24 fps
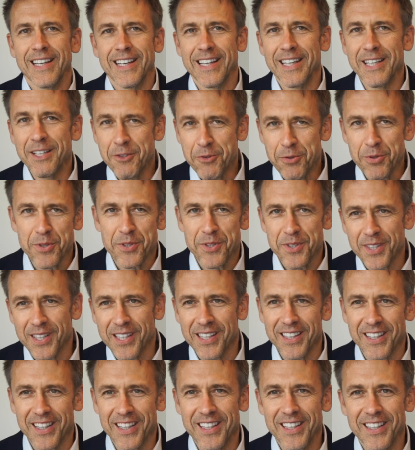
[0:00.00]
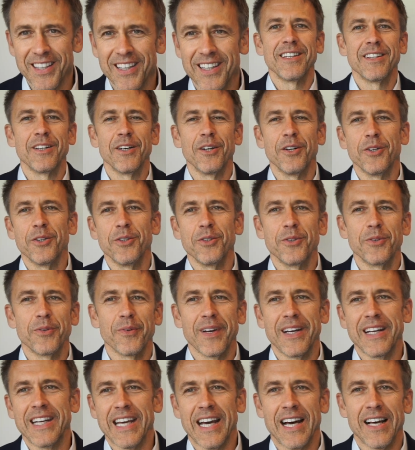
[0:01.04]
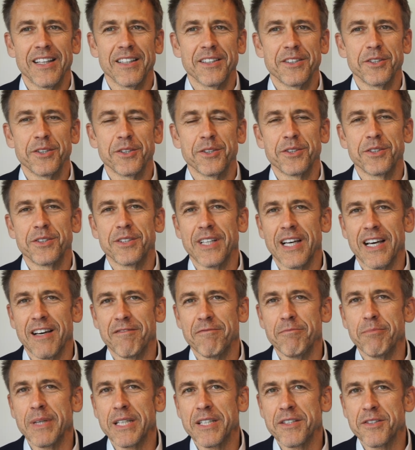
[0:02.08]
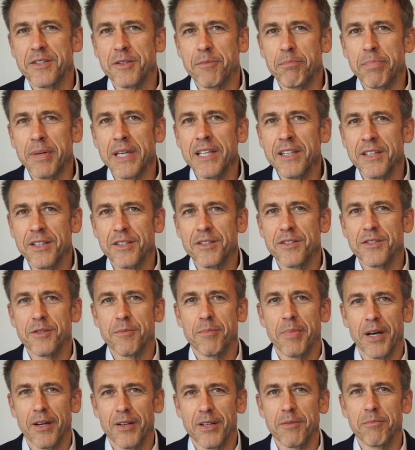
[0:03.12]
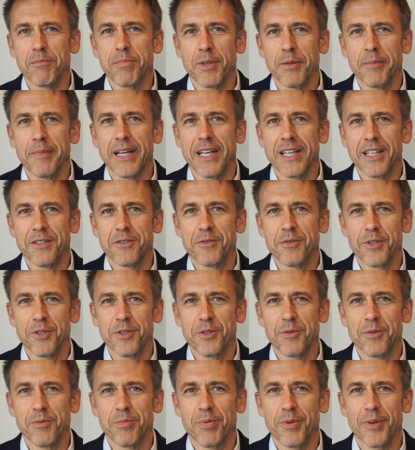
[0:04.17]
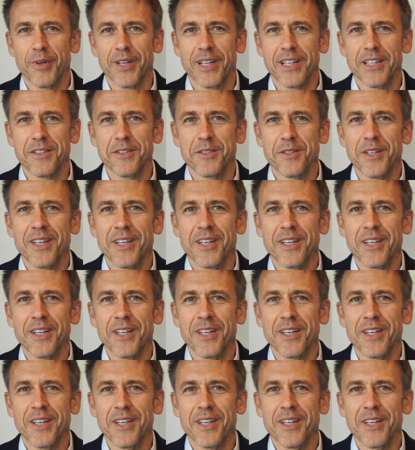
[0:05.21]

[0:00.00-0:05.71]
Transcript: Interestingly, though radiologists have mixed opinions about implementing structured reporting,